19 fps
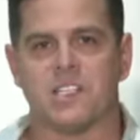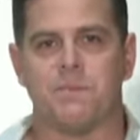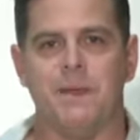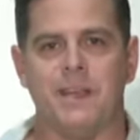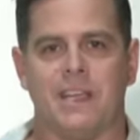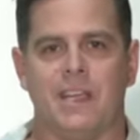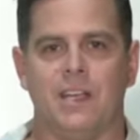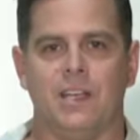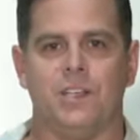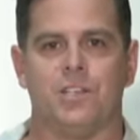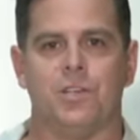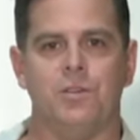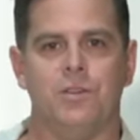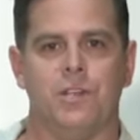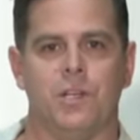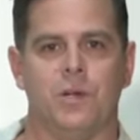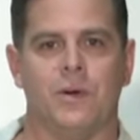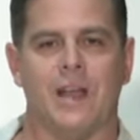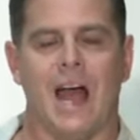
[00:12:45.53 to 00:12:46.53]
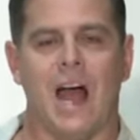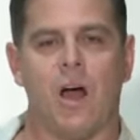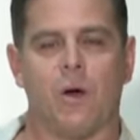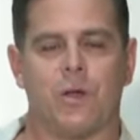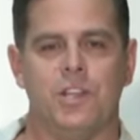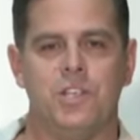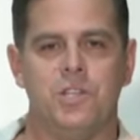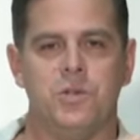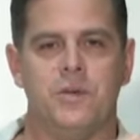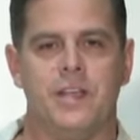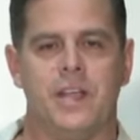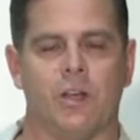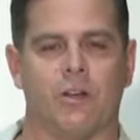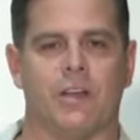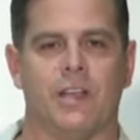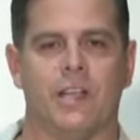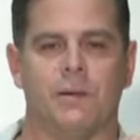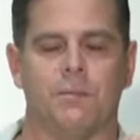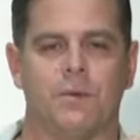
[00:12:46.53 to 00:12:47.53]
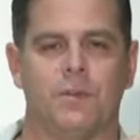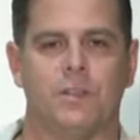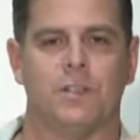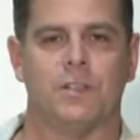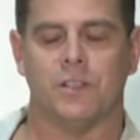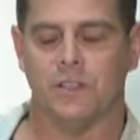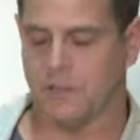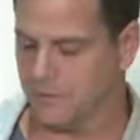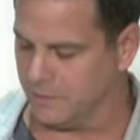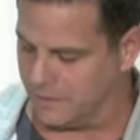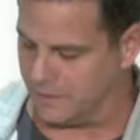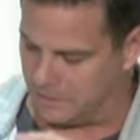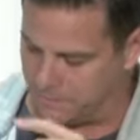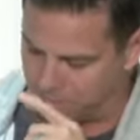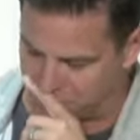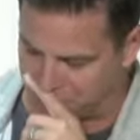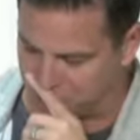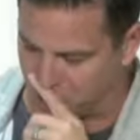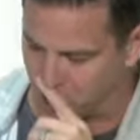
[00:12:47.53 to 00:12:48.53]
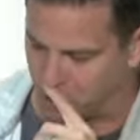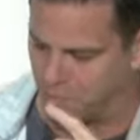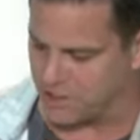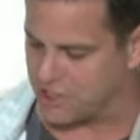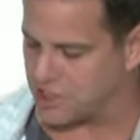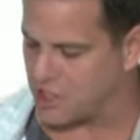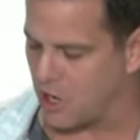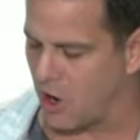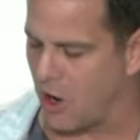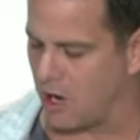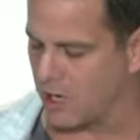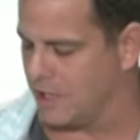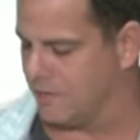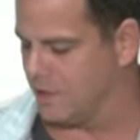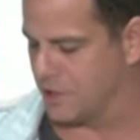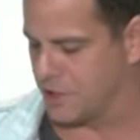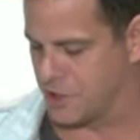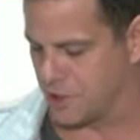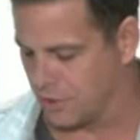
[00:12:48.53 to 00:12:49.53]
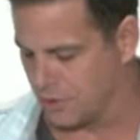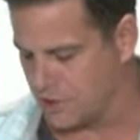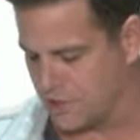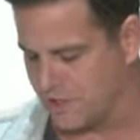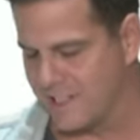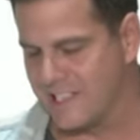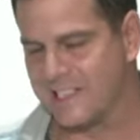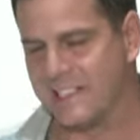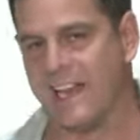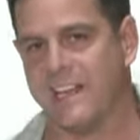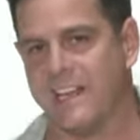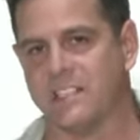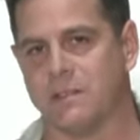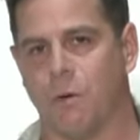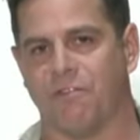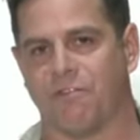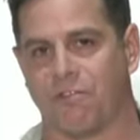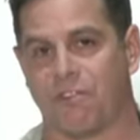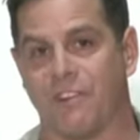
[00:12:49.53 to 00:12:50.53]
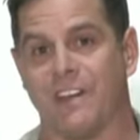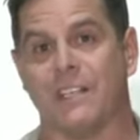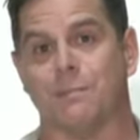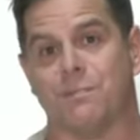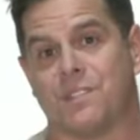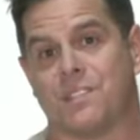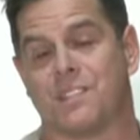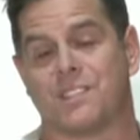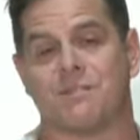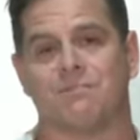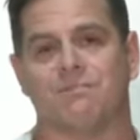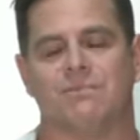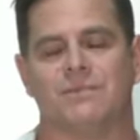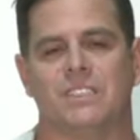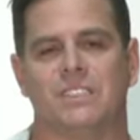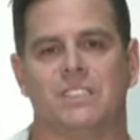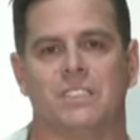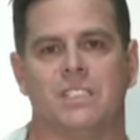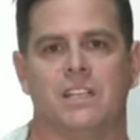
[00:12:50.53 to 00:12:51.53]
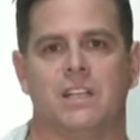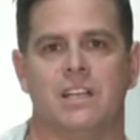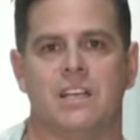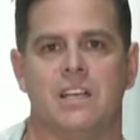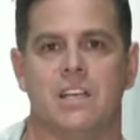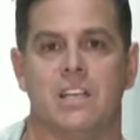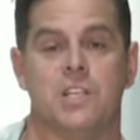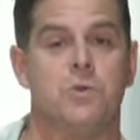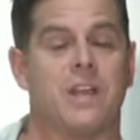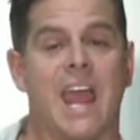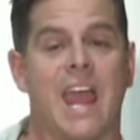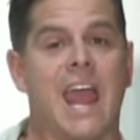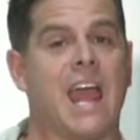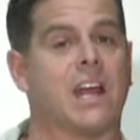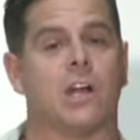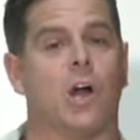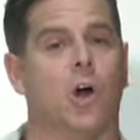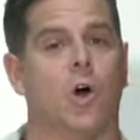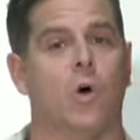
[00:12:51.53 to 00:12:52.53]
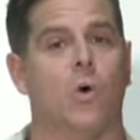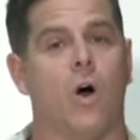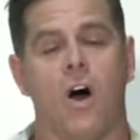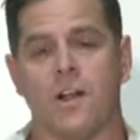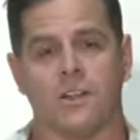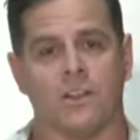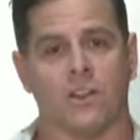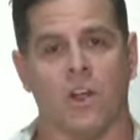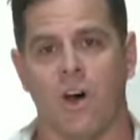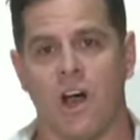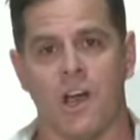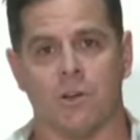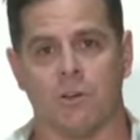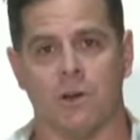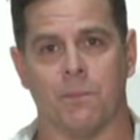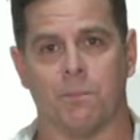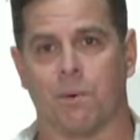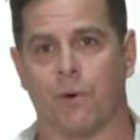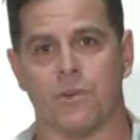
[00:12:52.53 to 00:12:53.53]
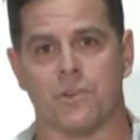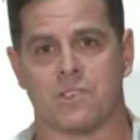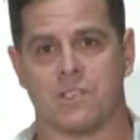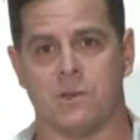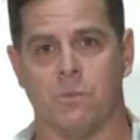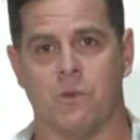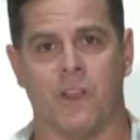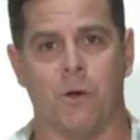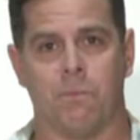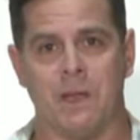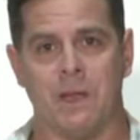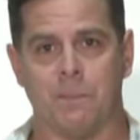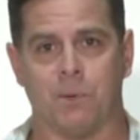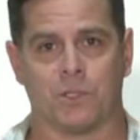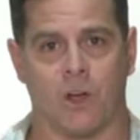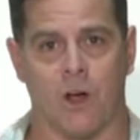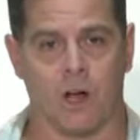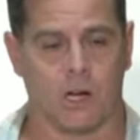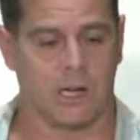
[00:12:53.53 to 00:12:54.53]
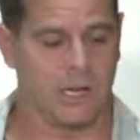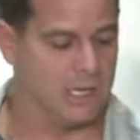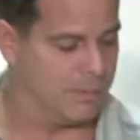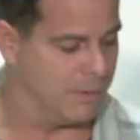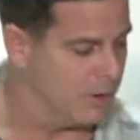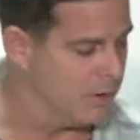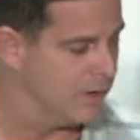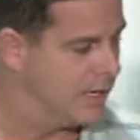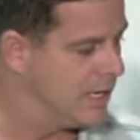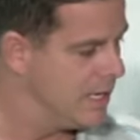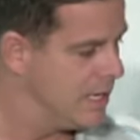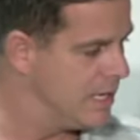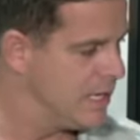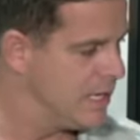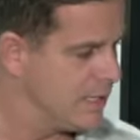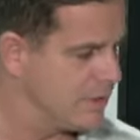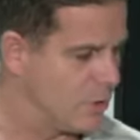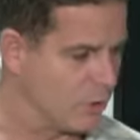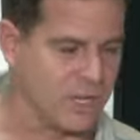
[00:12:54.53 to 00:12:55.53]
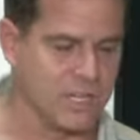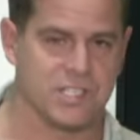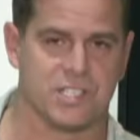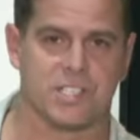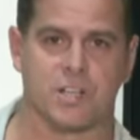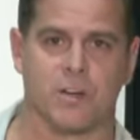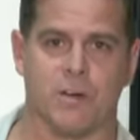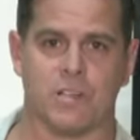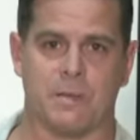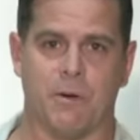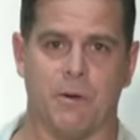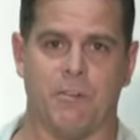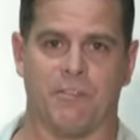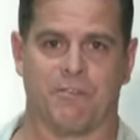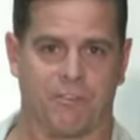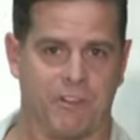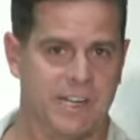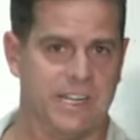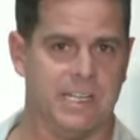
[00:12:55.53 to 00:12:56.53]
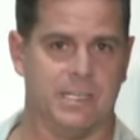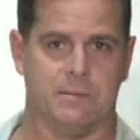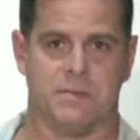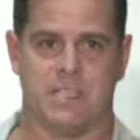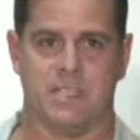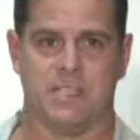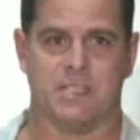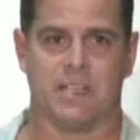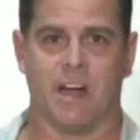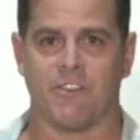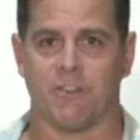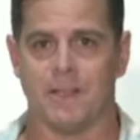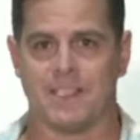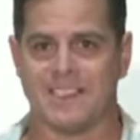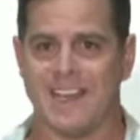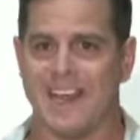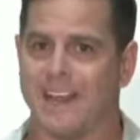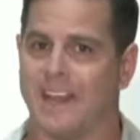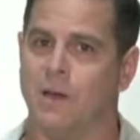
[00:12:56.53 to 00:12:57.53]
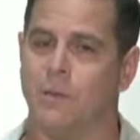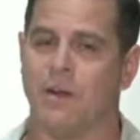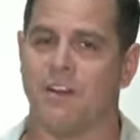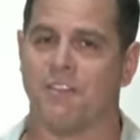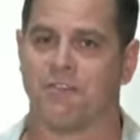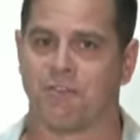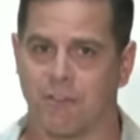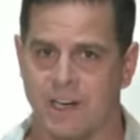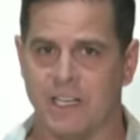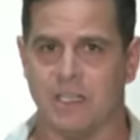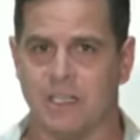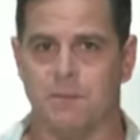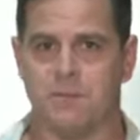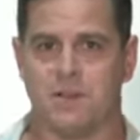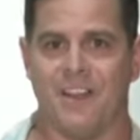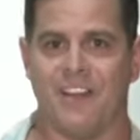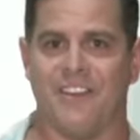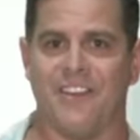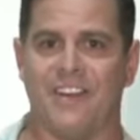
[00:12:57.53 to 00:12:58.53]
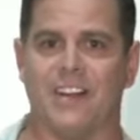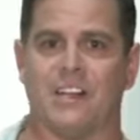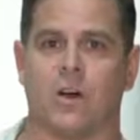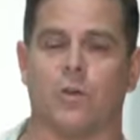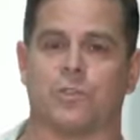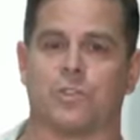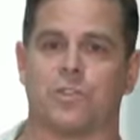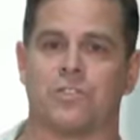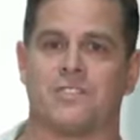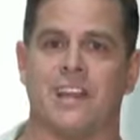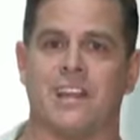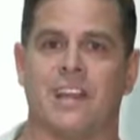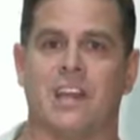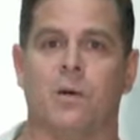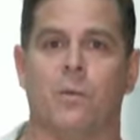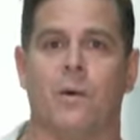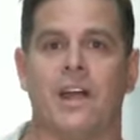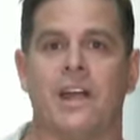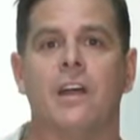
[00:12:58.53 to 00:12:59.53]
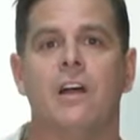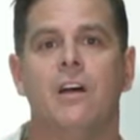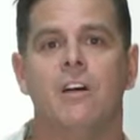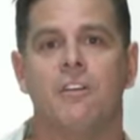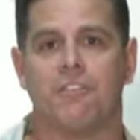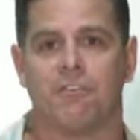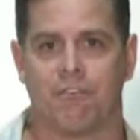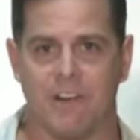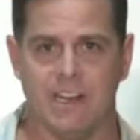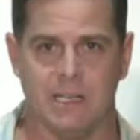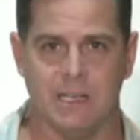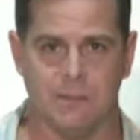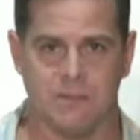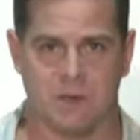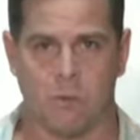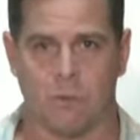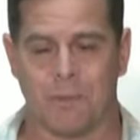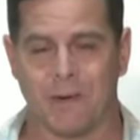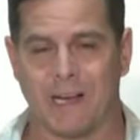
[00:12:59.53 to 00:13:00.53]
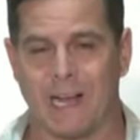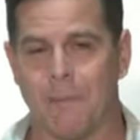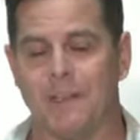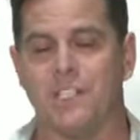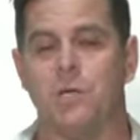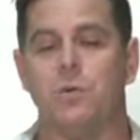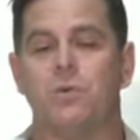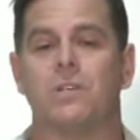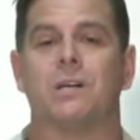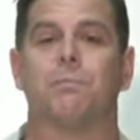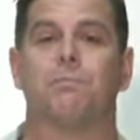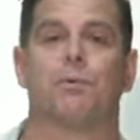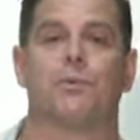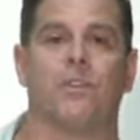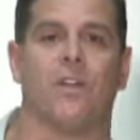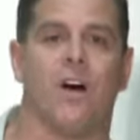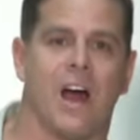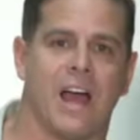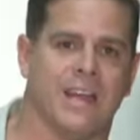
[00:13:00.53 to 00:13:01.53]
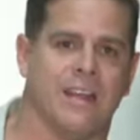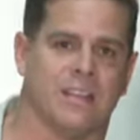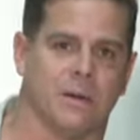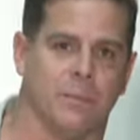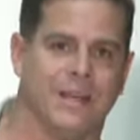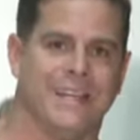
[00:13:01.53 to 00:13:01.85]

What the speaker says: speaking to you and how can you hear Him clearly? There's so much talk in the church these days about freedoms. You can't go online or in person without people talking about their concerns about freedoms and governments taking away freedoms, and they think culture taking away freedoms and we're becoming too compliant and